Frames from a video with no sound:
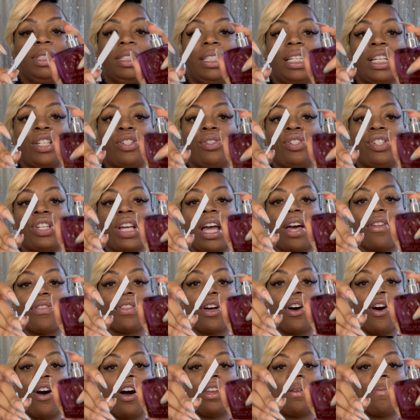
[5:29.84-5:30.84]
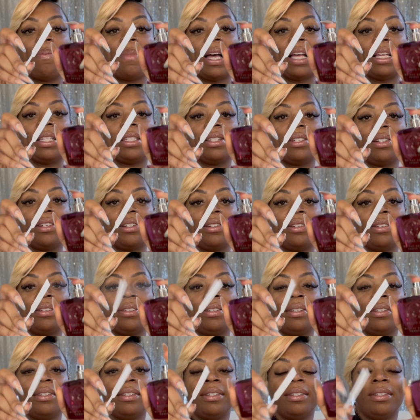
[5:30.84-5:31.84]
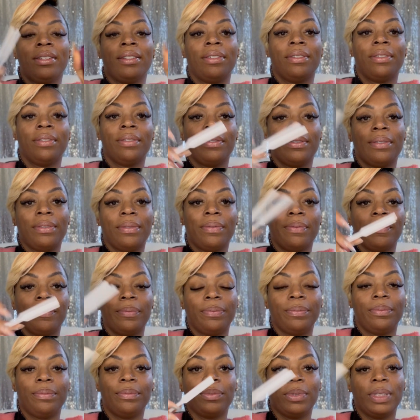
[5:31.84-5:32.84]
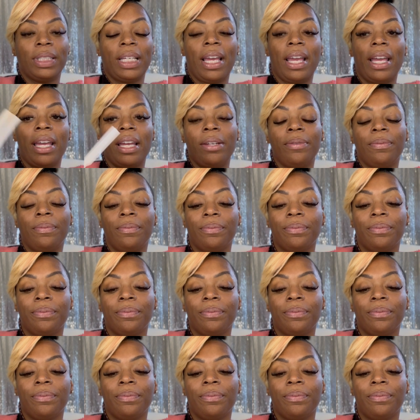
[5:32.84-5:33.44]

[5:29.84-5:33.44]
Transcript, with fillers: Let you check out the atomizer. Okay.